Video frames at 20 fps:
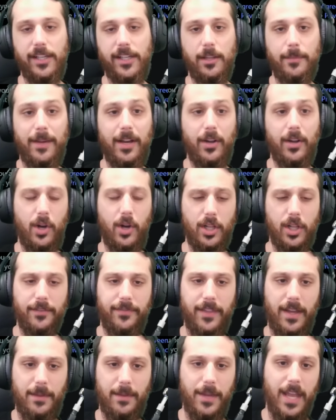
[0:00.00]
about all of
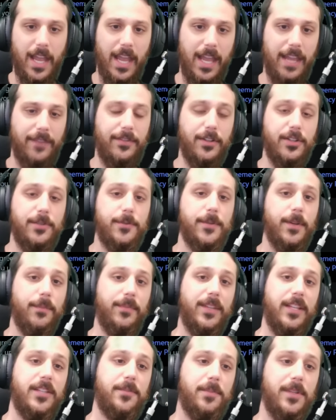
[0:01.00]
them. If there's
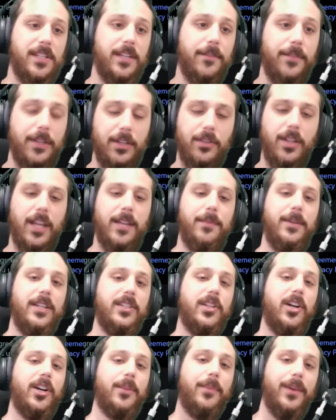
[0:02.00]
something specific you'd like me to
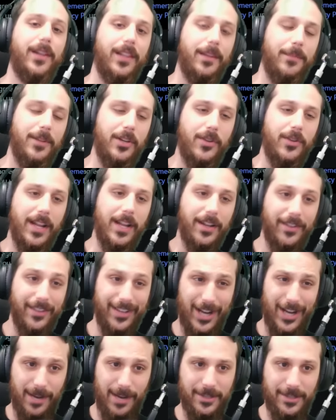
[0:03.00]
talk about, let me know down in the
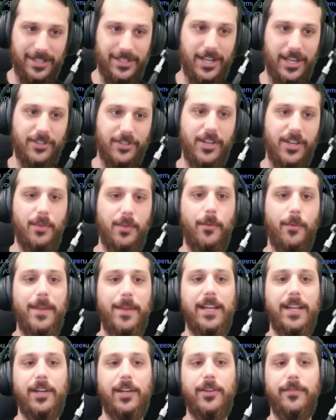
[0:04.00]
comment section. We'll
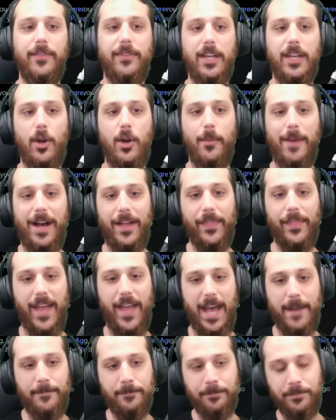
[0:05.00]
make a good video about
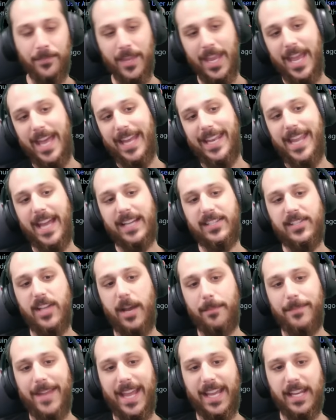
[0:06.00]
that. Next
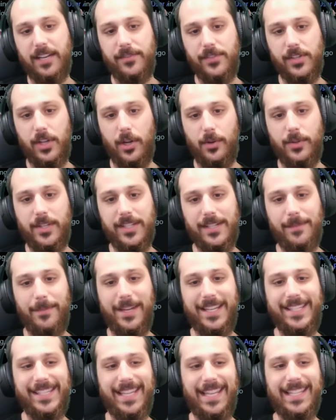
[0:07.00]
up, Negative Zone. Does it
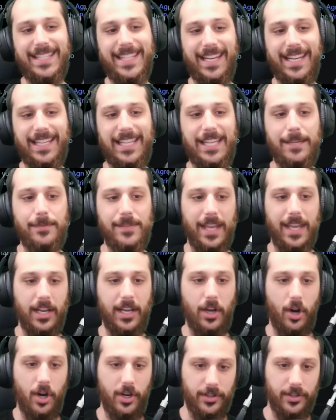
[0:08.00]
make sense that it keeps getting
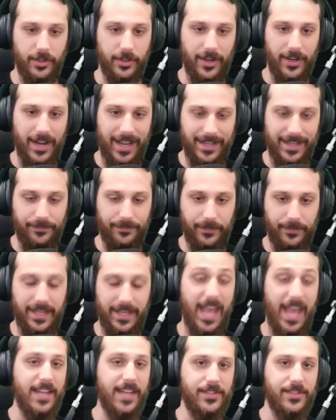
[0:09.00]
harder? And
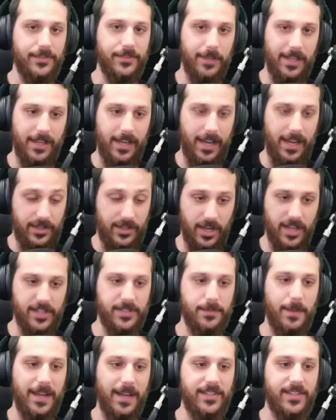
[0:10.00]
yes, it
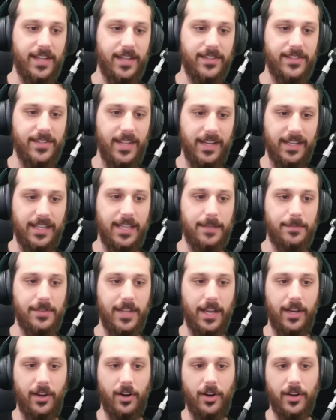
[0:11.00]
does make sense that it keeps
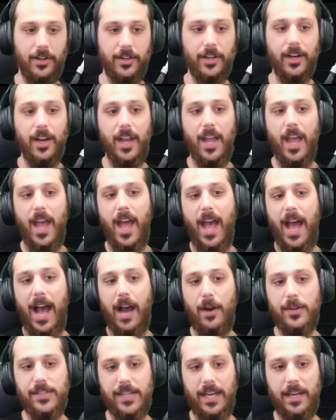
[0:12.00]
getting harder.
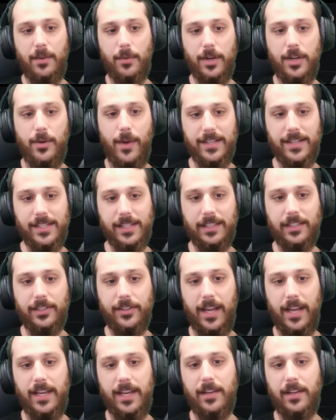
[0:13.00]
How is anyone who hasn't
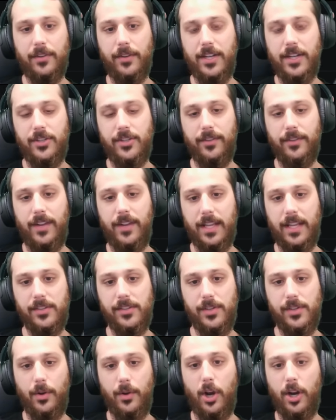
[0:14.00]
cleared any iteration of Negative
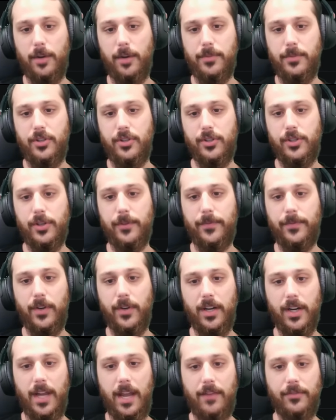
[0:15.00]
Zone Harbinger so
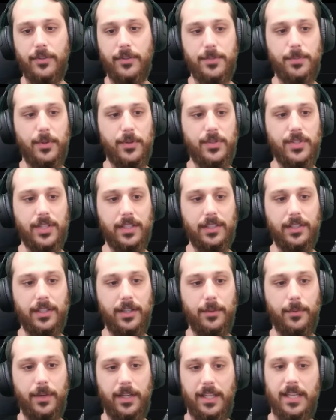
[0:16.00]
far ever supposed to clear
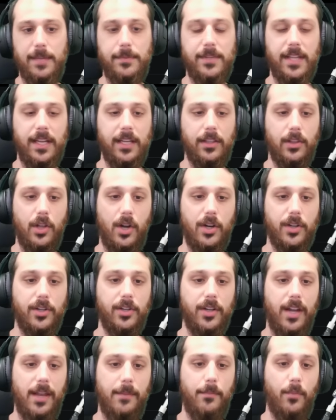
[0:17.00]
it when it keeps getting
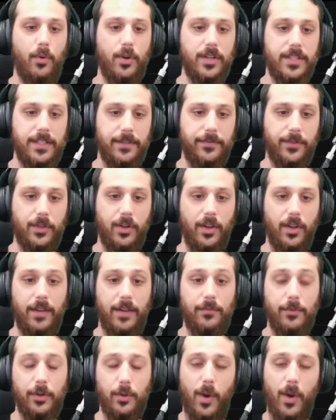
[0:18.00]
longer and more difficult
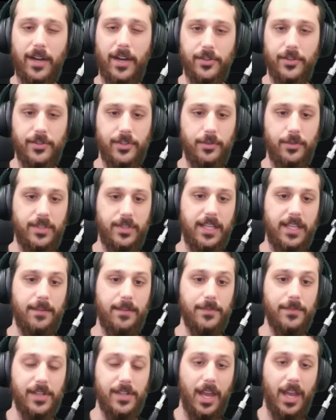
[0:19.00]
and requires new
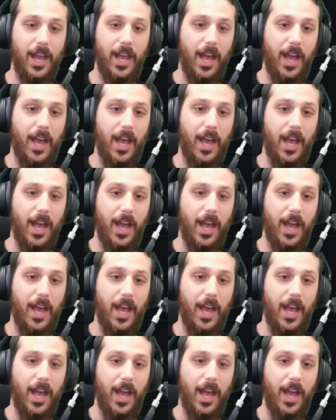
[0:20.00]
teams?